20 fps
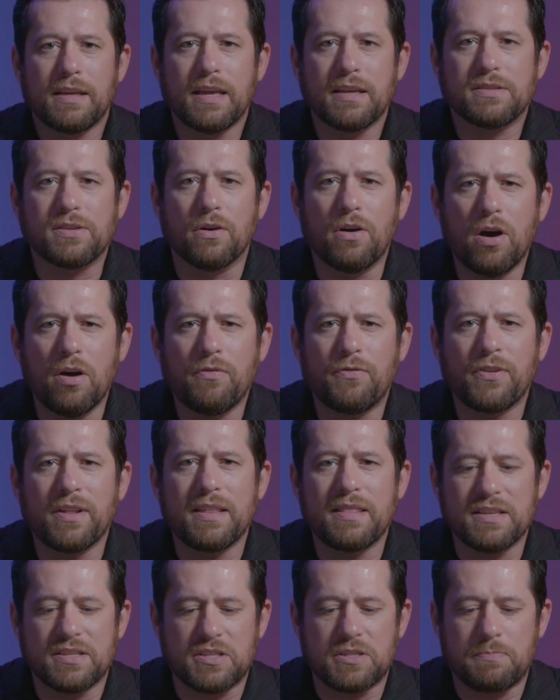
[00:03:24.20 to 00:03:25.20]
Yeah, so
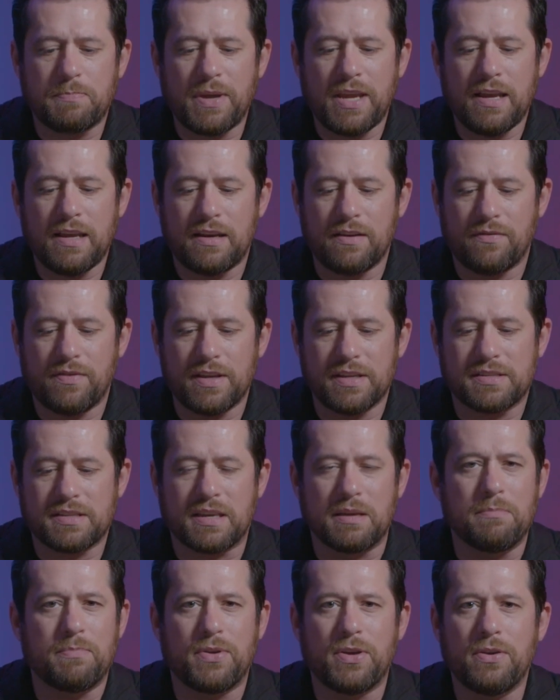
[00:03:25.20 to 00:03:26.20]
hopefully the speed of this
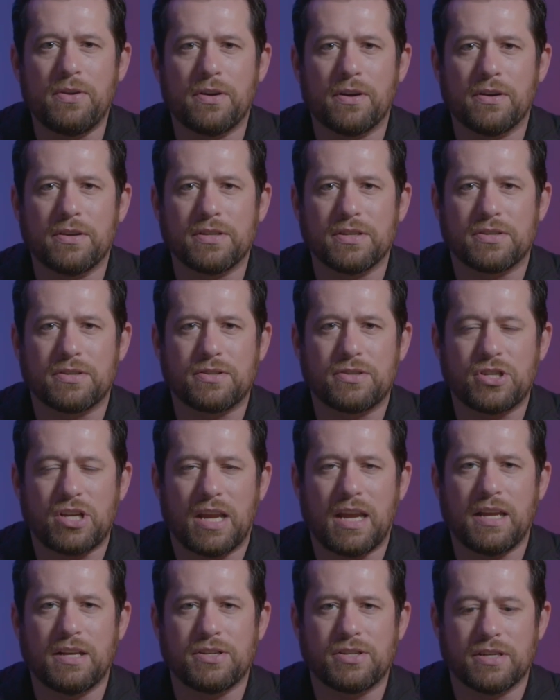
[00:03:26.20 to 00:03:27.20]
computer just
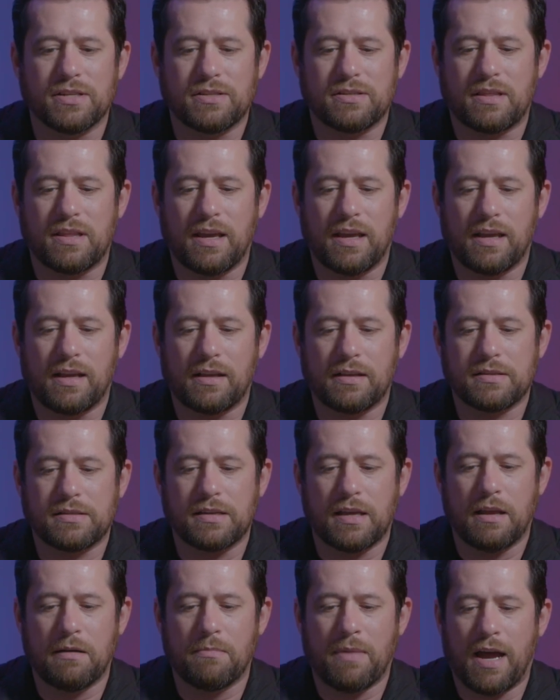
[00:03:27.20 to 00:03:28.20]
changes
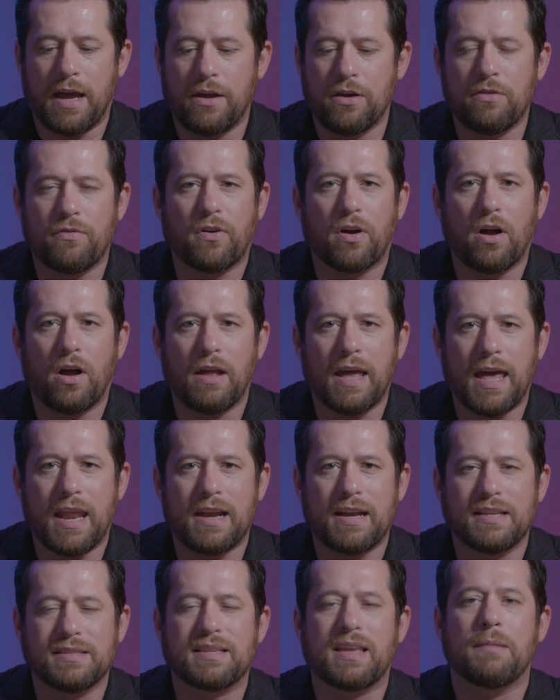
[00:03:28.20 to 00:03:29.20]
things in my overall
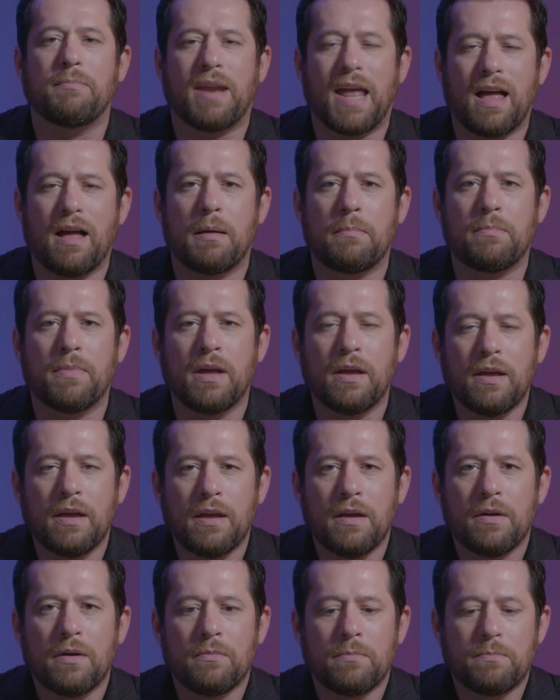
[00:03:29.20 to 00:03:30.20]
editing scheme. Now
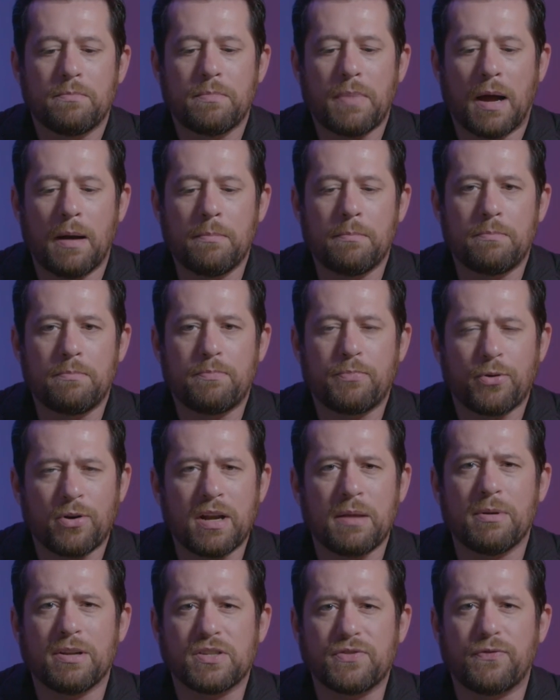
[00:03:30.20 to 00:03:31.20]
I'm
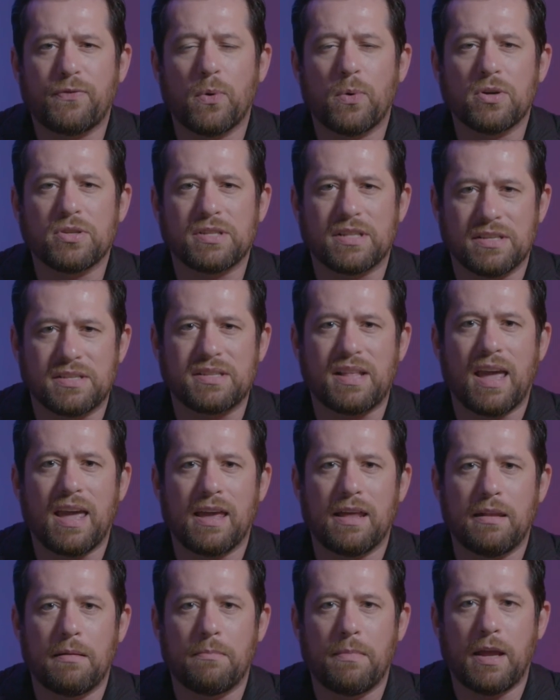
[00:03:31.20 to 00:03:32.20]
pretty much forced to
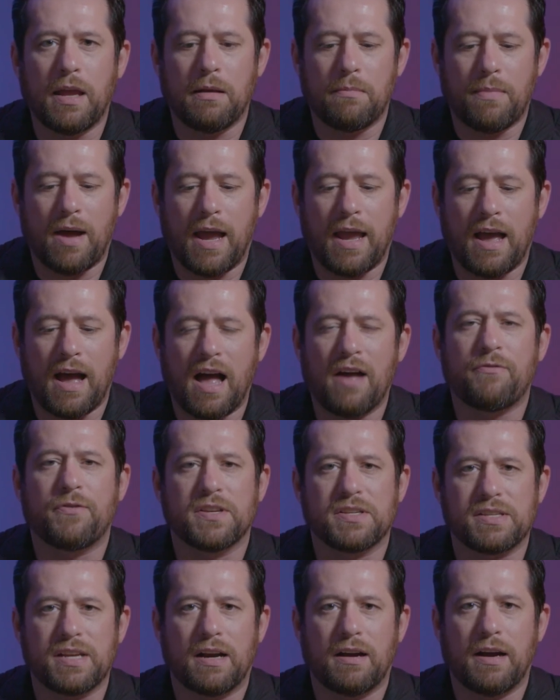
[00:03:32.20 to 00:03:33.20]
stay in my
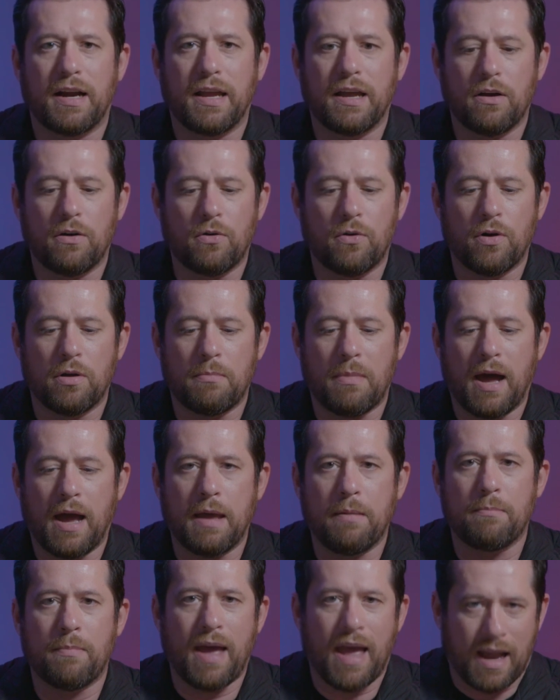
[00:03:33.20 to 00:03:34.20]
office area on
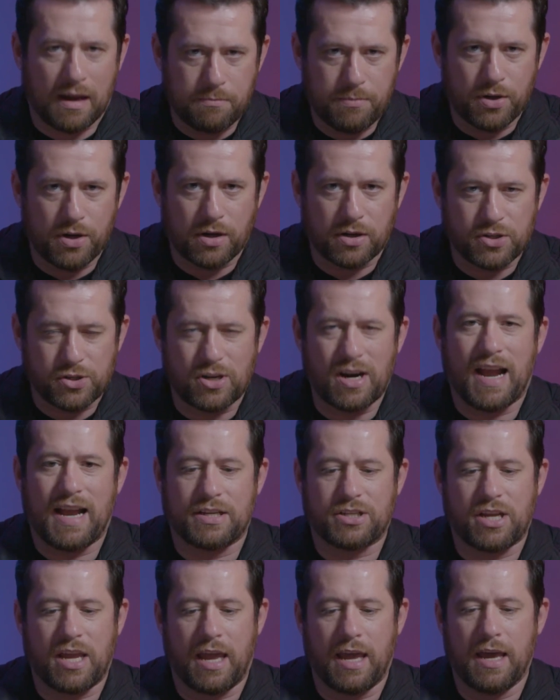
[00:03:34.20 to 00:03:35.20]
my MacBook
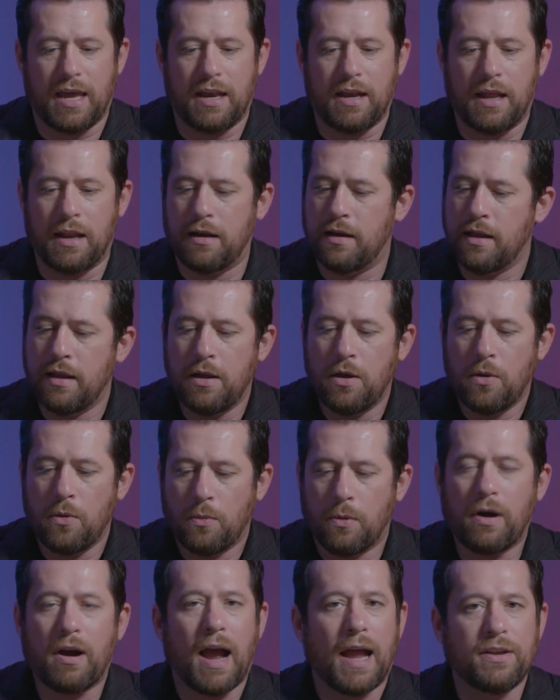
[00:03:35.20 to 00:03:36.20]
trash can, and
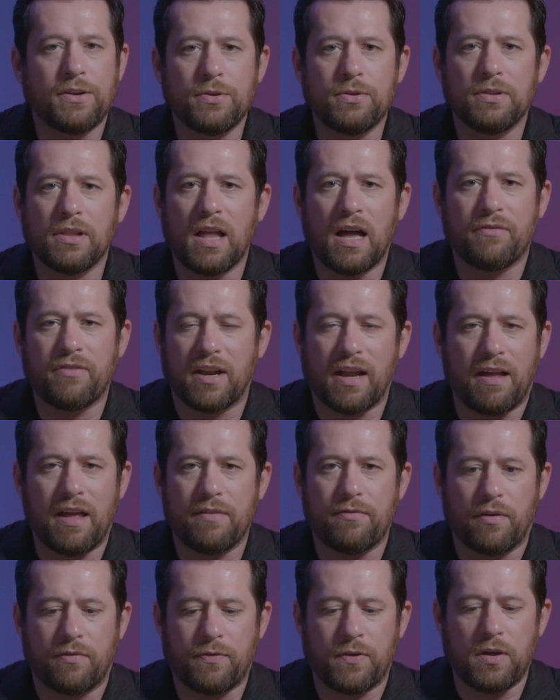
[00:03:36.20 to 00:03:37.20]
where I do love it, I
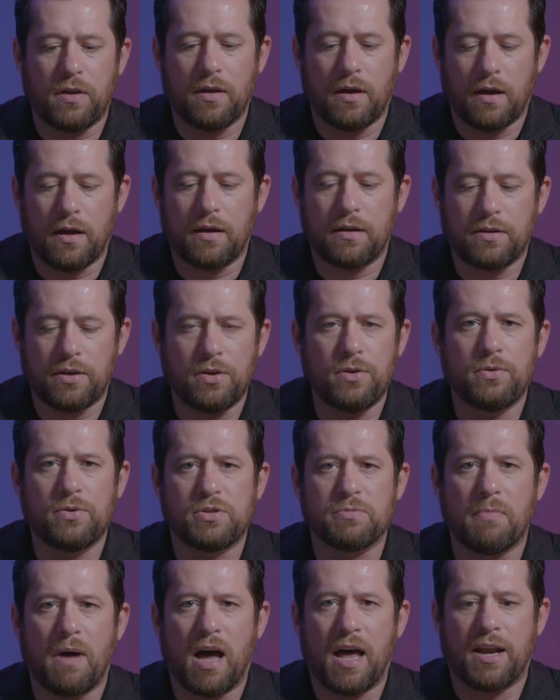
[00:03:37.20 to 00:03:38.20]
have a
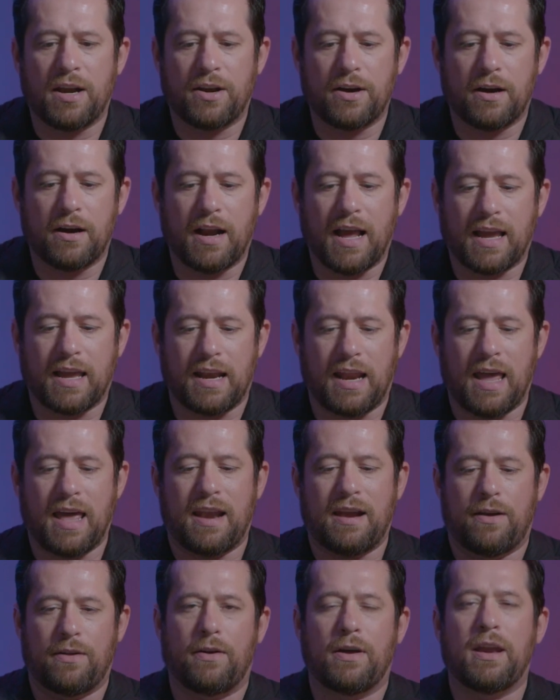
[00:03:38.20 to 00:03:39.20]
huge monitor and I can
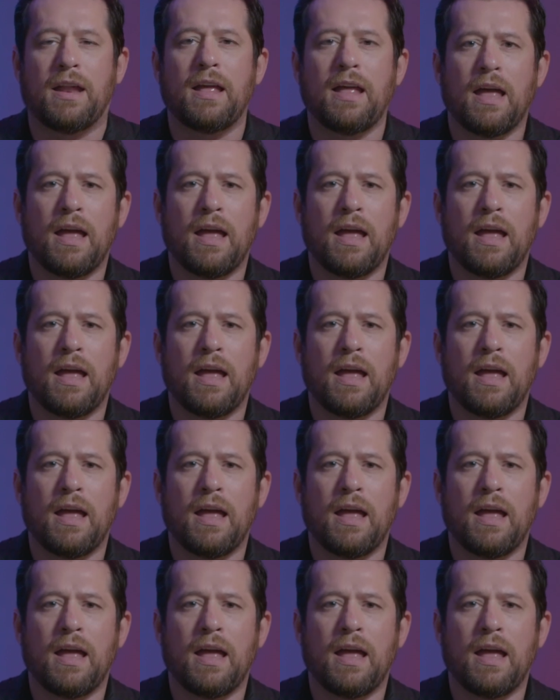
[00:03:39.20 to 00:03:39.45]
edit on.